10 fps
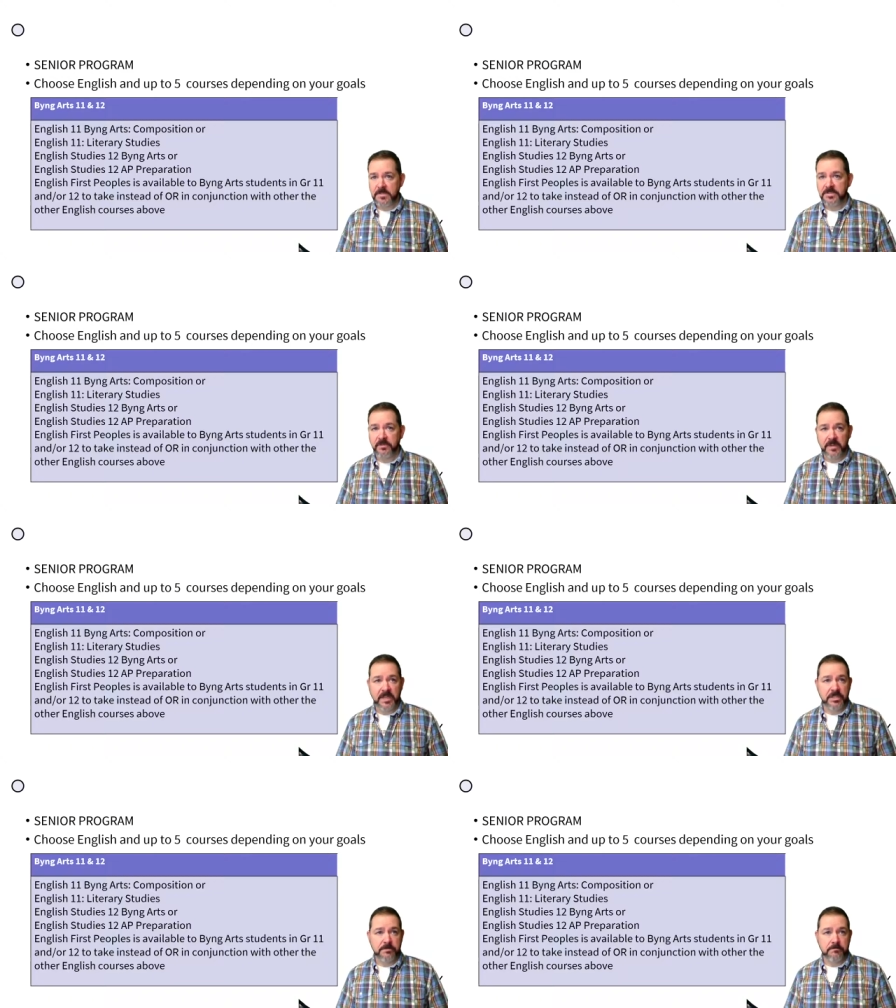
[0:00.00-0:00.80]

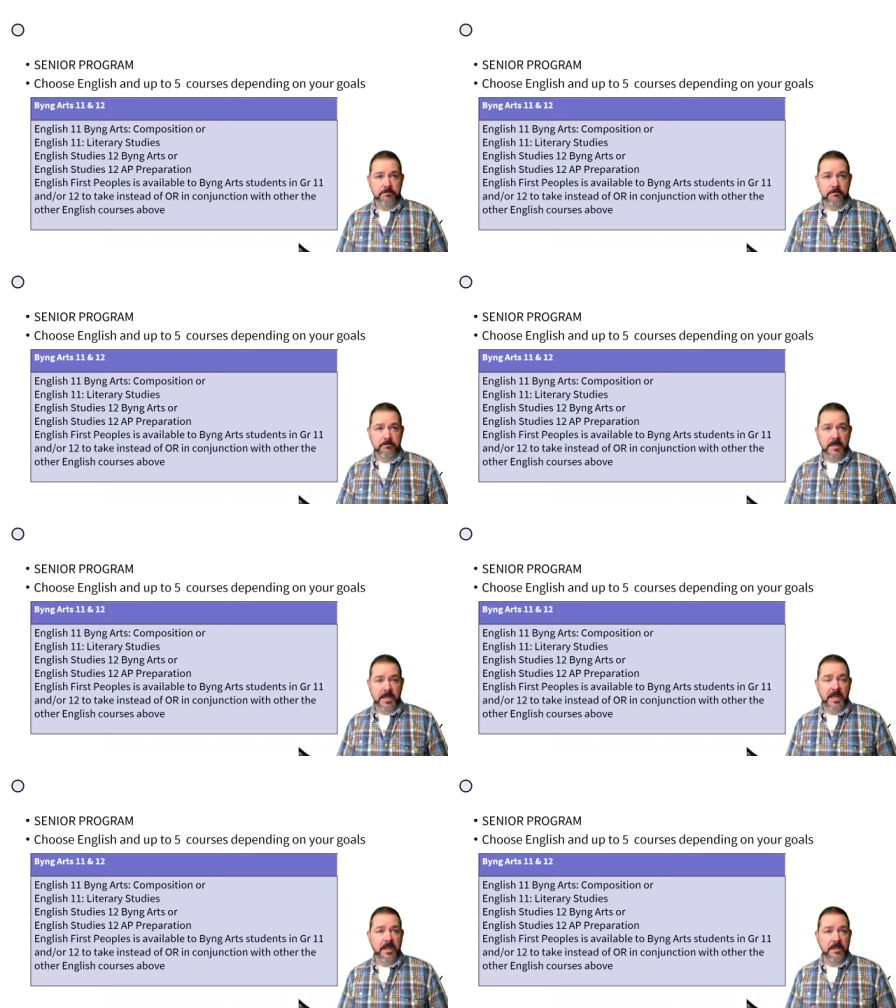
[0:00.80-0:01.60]
certification
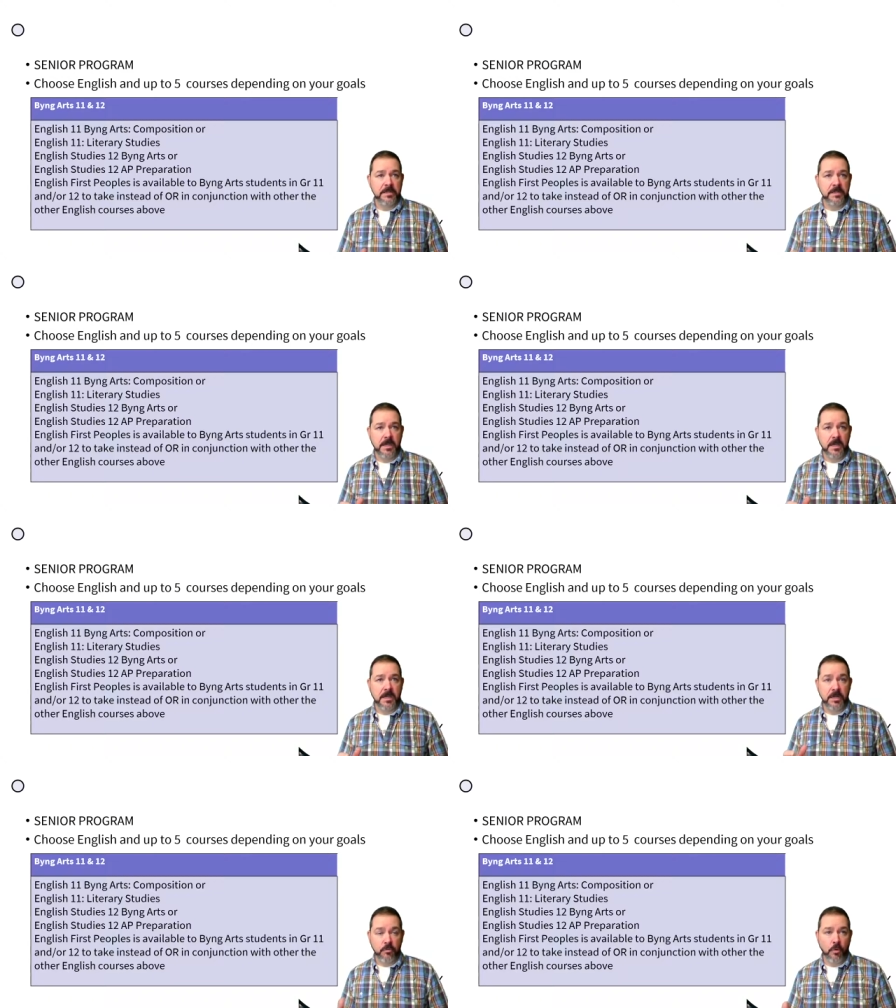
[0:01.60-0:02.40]
and
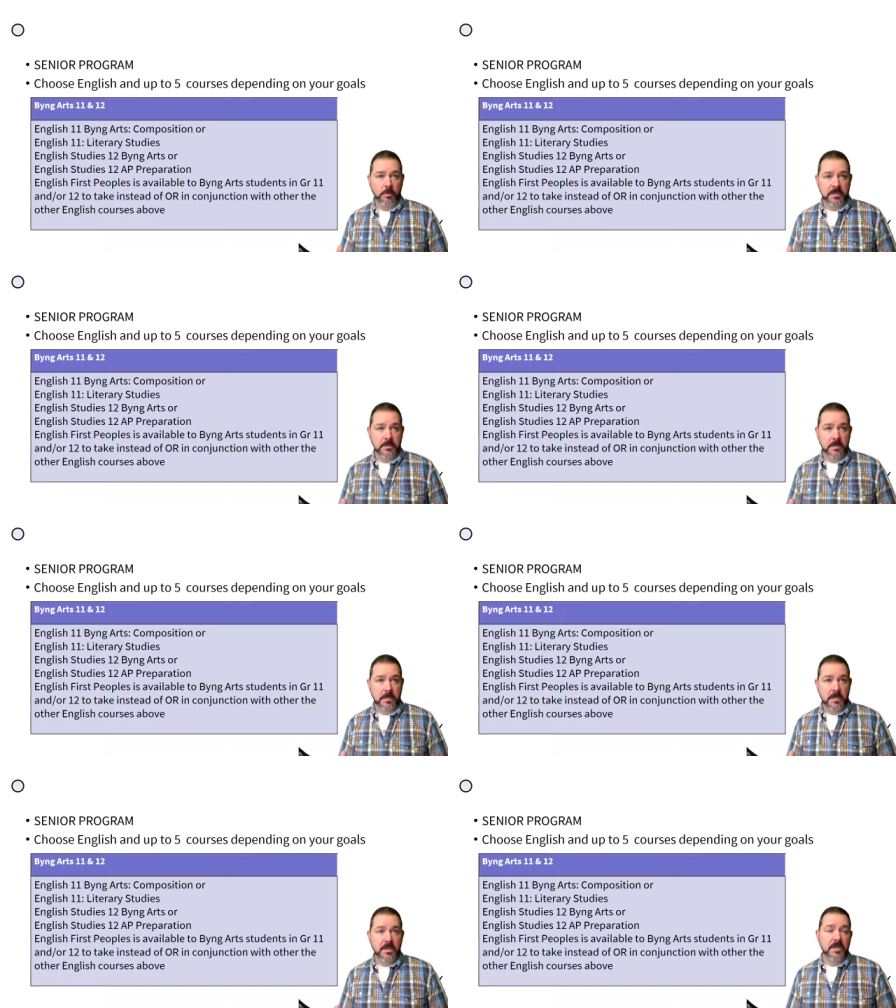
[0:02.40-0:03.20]
uh, enrollment.
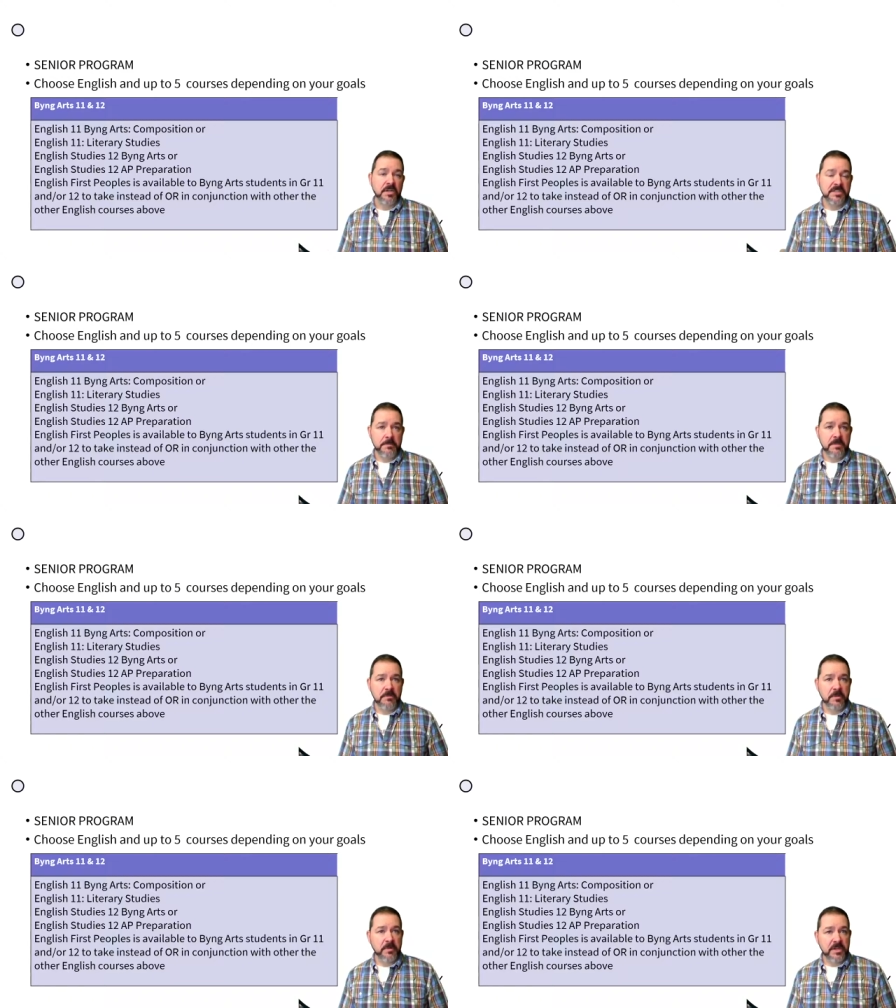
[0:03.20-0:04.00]
Same
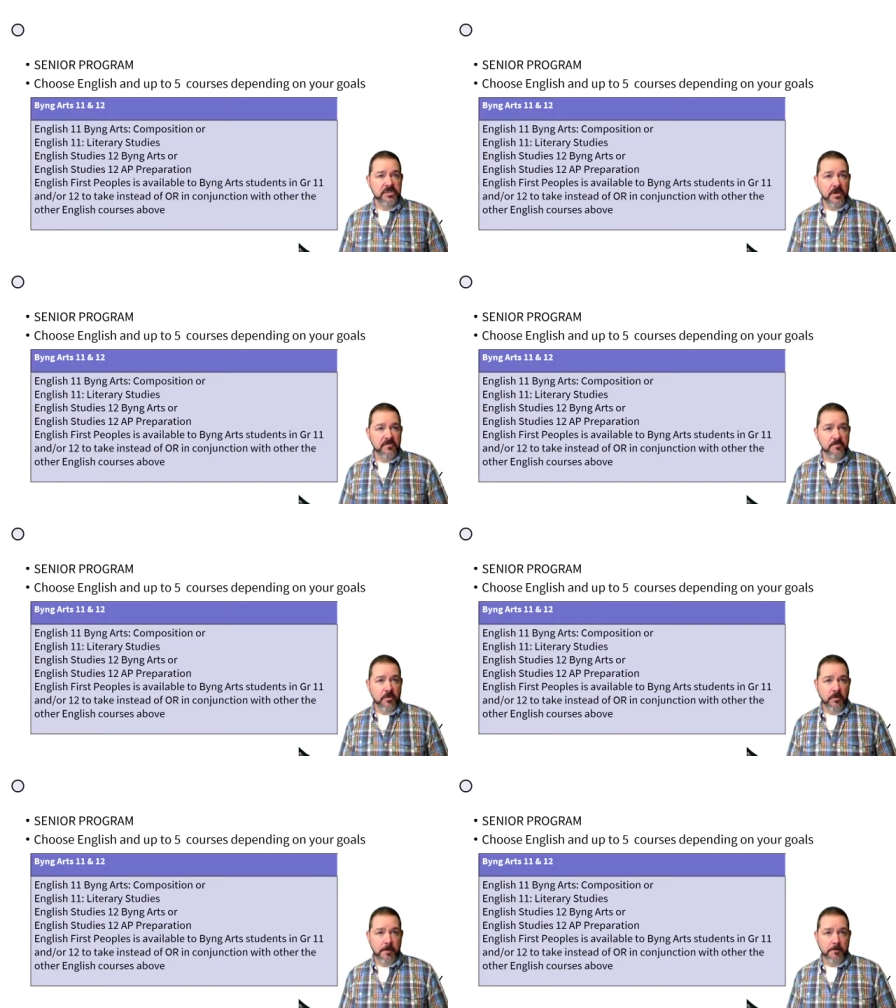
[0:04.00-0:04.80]
thing with the grade 12
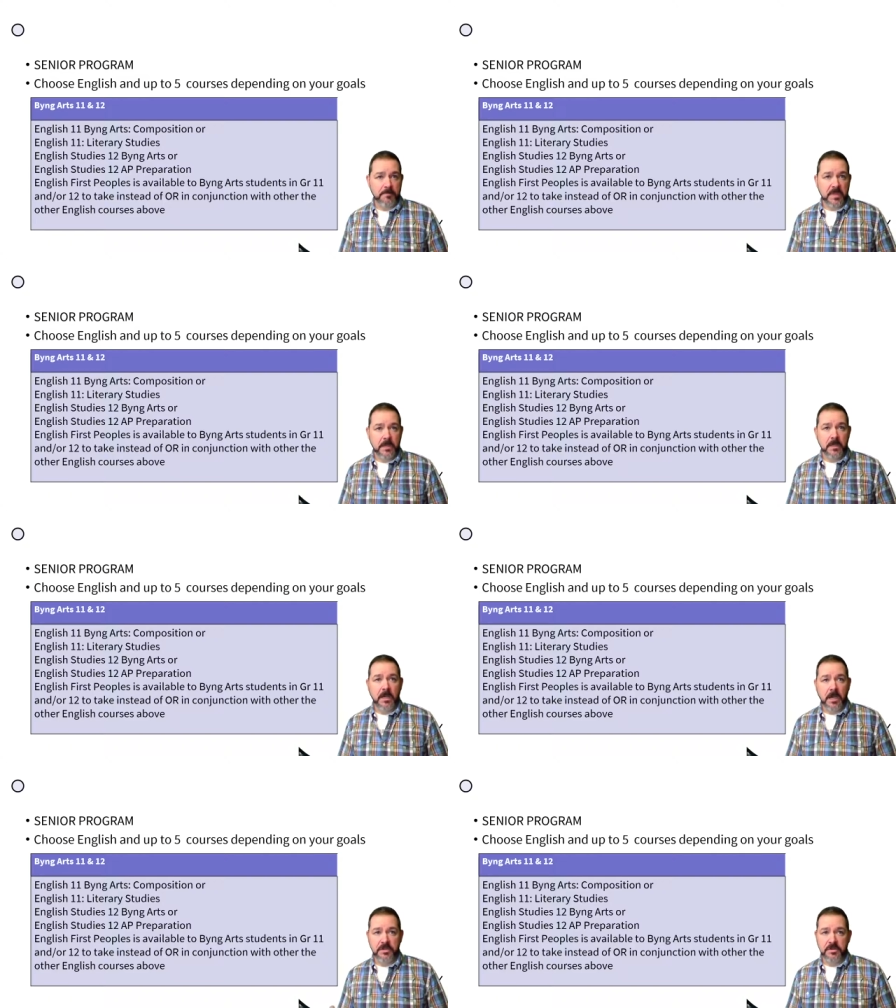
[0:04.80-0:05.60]
program.
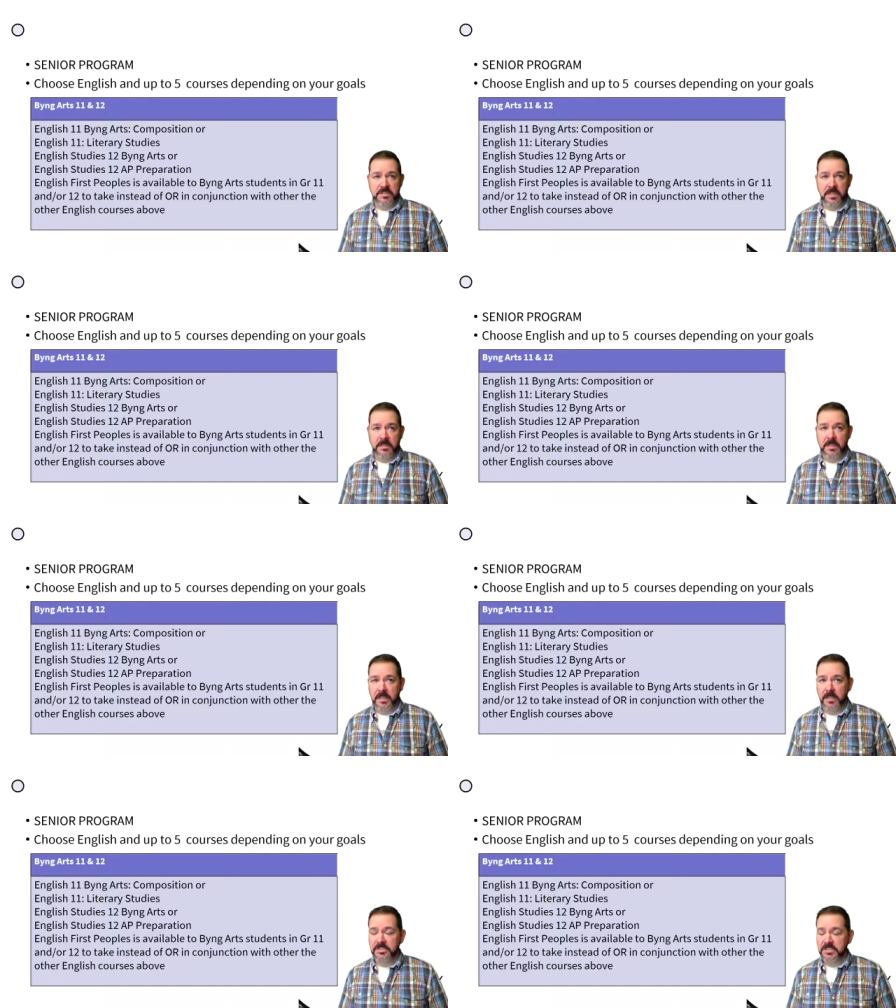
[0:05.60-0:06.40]
Uh, you can take the
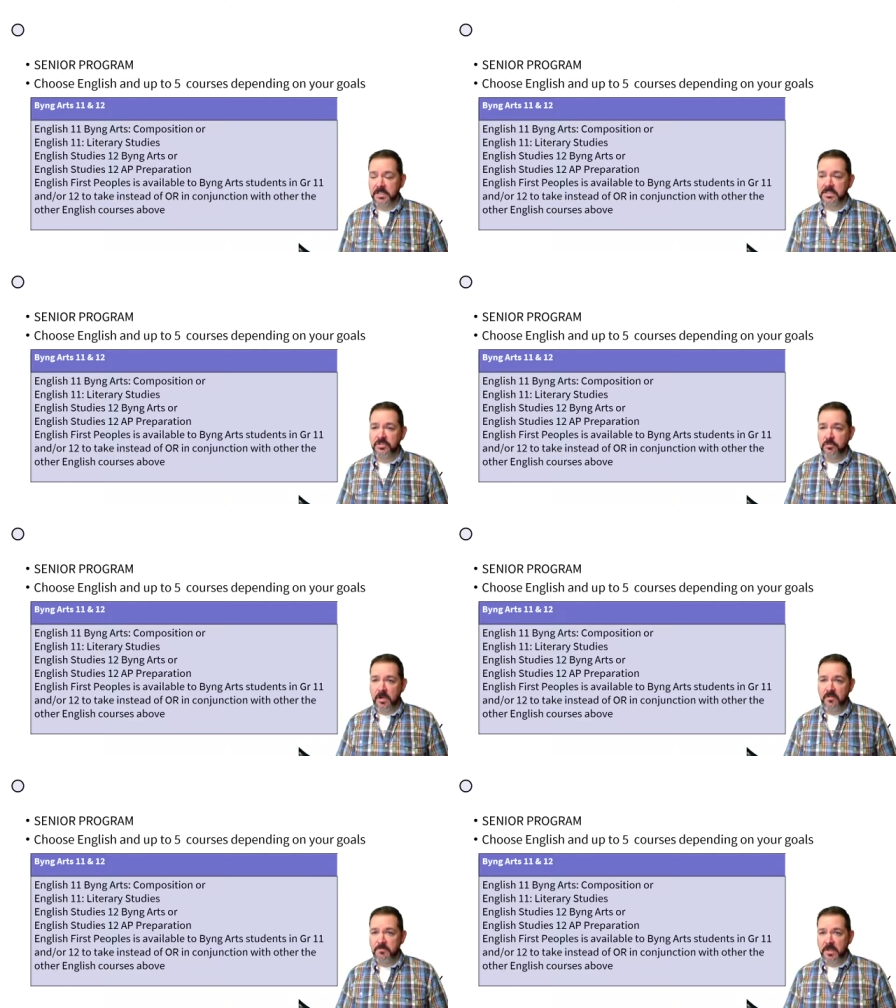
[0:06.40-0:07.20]
English Studies
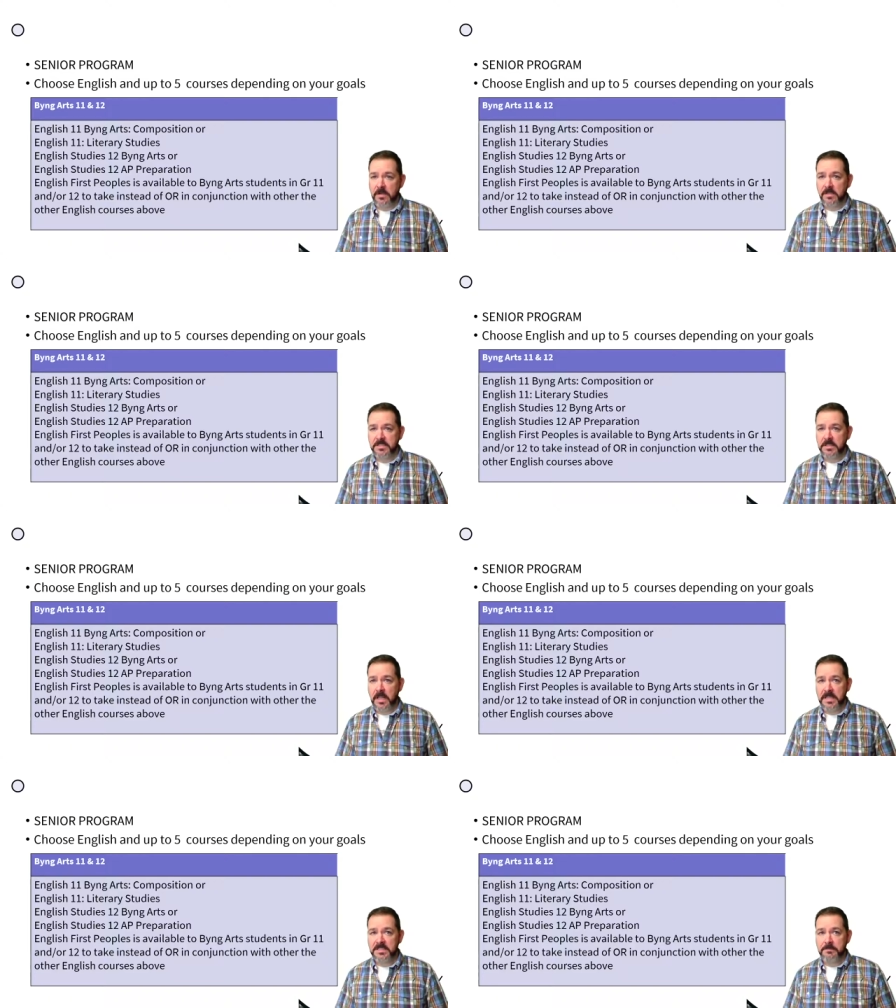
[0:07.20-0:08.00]
12 Byng Arts
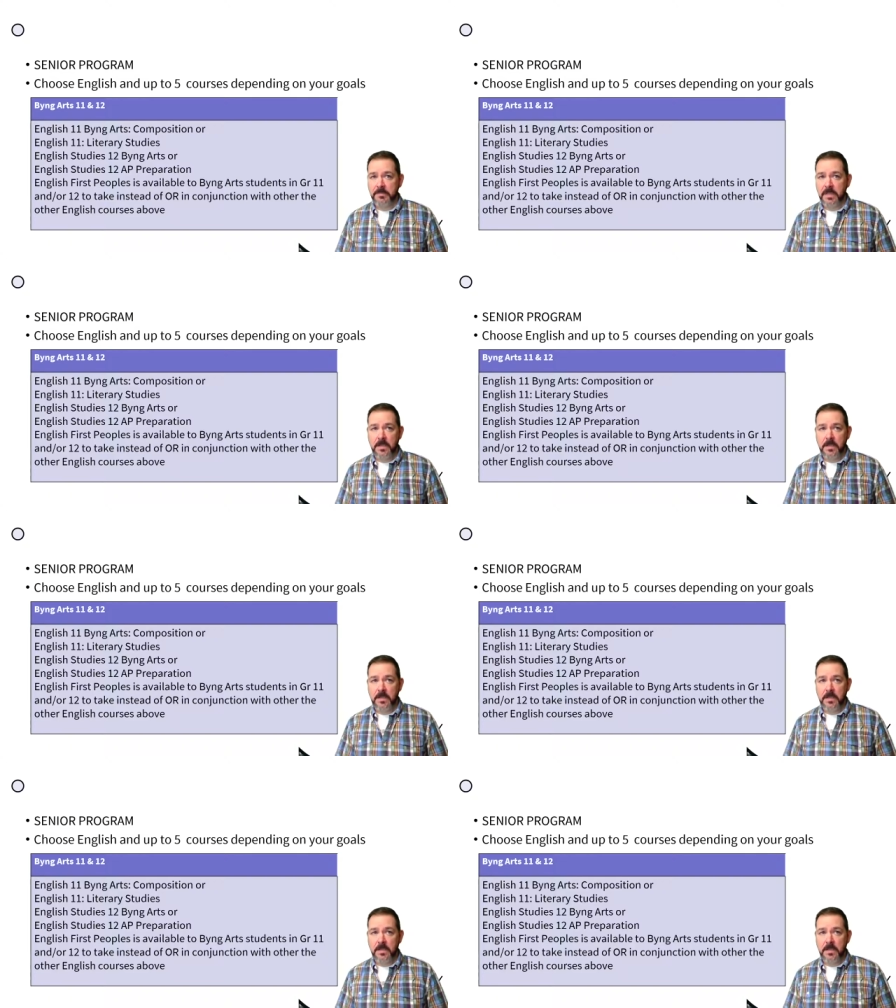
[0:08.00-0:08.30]
class,